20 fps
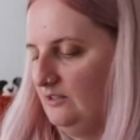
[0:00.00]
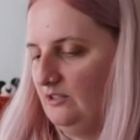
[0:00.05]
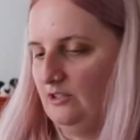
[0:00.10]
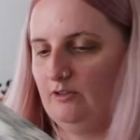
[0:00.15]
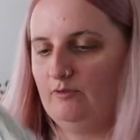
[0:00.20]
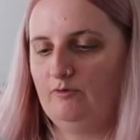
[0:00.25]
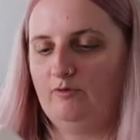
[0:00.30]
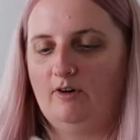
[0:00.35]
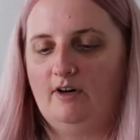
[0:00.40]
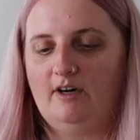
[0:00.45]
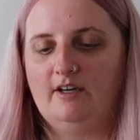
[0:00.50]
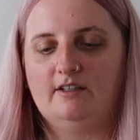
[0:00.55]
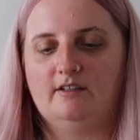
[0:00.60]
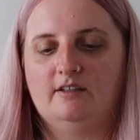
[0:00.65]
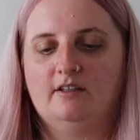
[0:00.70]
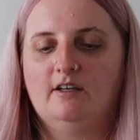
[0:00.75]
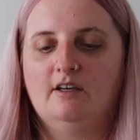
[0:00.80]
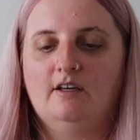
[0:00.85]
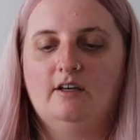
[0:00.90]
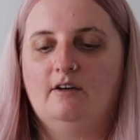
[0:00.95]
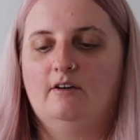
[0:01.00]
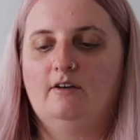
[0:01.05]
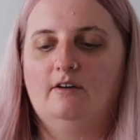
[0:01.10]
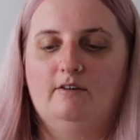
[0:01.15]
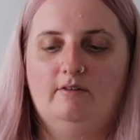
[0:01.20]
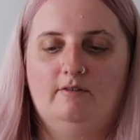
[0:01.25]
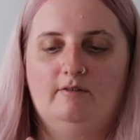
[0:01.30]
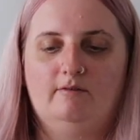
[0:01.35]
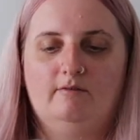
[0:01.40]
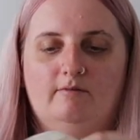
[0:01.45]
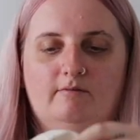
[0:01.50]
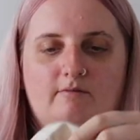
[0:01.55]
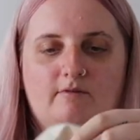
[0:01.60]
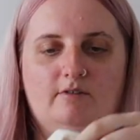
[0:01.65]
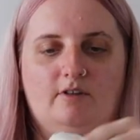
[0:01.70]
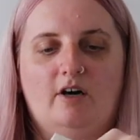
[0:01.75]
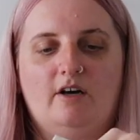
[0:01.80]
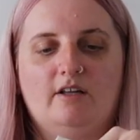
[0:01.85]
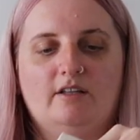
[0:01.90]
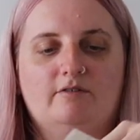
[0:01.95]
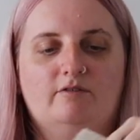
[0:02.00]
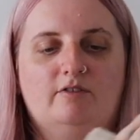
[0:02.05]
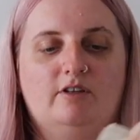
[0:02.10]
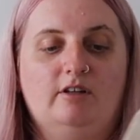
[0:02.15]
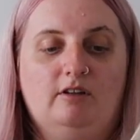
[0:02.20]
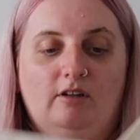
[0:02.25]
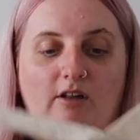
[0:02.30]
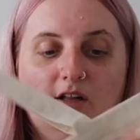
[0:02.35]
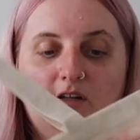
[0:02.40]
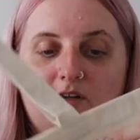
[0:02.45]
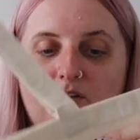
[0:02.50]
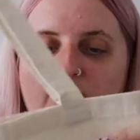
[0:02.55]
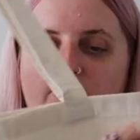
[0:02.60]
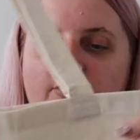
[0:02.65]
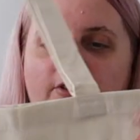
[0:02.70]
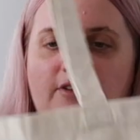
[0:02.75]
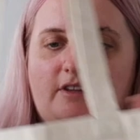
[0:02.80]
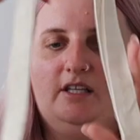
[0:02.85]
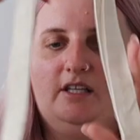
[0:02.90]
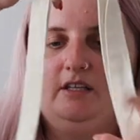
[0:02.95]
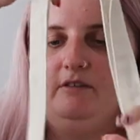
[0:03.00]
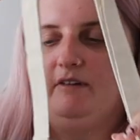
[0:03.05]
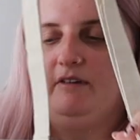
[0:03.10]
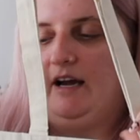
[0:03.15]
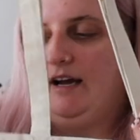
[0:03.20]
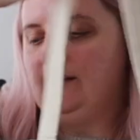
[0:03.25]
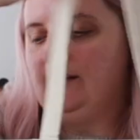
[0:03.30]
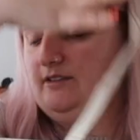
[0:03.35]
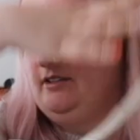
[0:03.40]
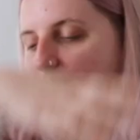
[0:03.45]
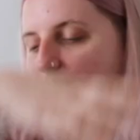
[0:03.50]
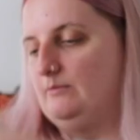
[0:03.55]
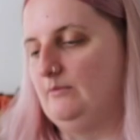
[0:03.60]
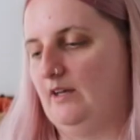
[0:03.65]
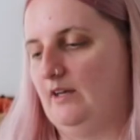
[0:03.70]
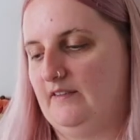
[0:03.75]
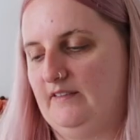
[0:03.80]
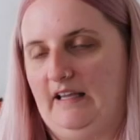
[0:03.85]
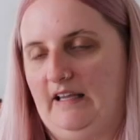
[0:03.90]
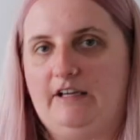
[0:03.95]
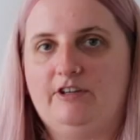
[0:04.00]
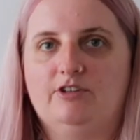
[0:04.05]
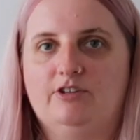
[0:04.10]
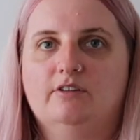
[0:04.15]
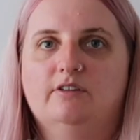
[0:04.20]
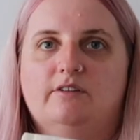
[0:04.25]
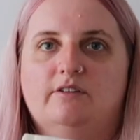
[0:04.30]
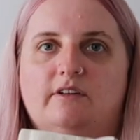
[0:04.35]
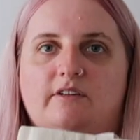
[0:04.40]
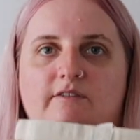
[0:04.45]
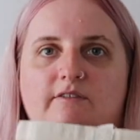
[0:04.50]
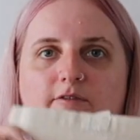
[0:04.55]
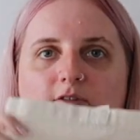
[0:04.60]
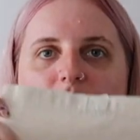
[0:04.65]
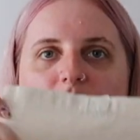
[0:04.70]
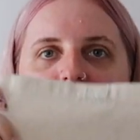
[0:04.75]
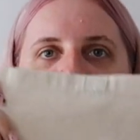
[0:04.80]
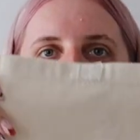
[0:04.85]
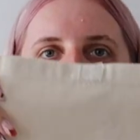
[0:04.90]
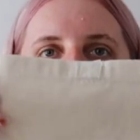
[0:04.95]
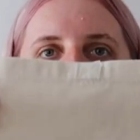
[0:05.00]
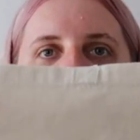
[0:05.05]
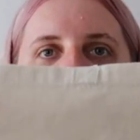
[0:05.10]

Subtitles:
to kind of conclude the random section of this vlog, I